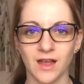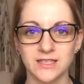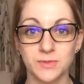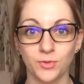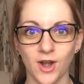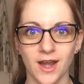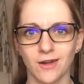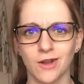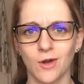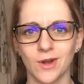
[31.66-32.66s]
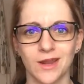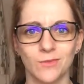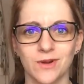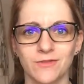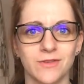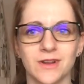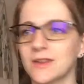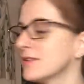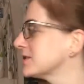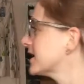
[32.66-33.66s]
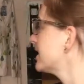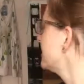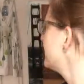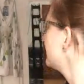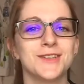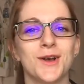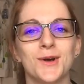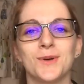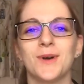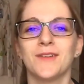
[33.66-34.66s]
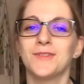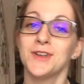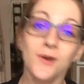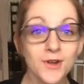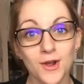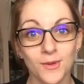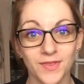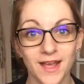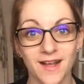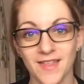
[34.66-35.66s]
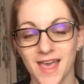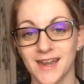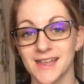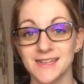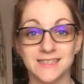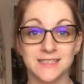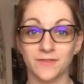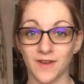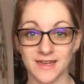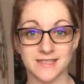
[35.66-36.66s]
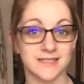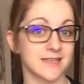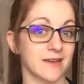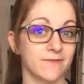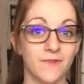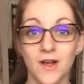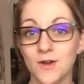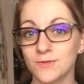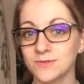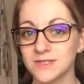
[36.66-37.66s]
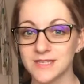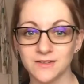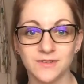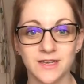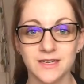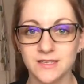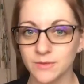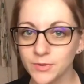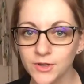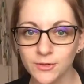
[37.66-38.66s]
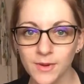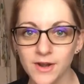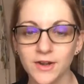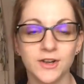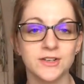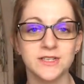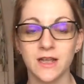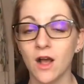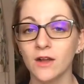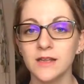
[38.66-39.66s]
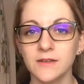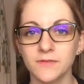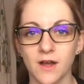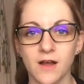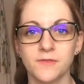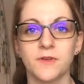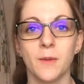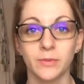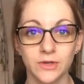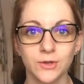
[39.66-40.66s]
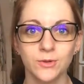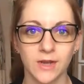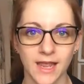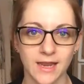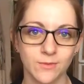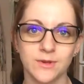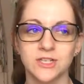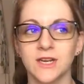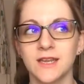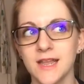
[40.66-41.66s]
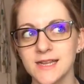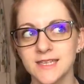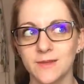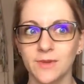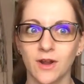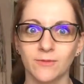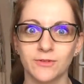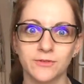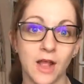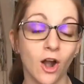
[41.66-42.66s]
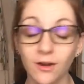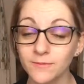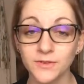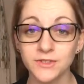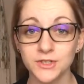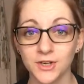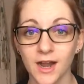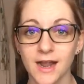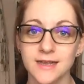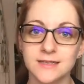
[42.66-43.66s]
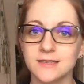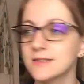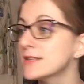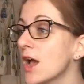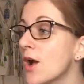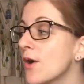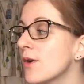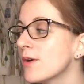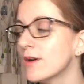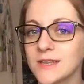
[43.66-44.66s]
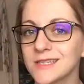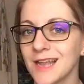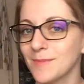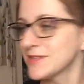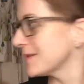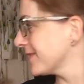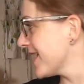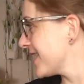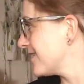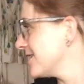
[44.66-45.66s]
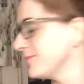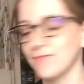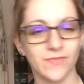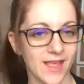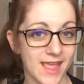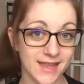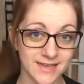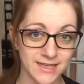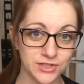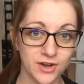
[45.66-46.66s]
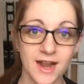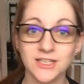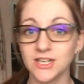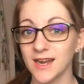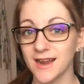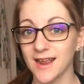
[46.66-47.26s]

spray coating, whatever the fuck can you say. So if you don't know what the hell that is, devices like phones, TVs, computer monitors, they all give off a blue light, which I guess can be harmful to your eyes. So they slapped some of that on. Anti-scratch,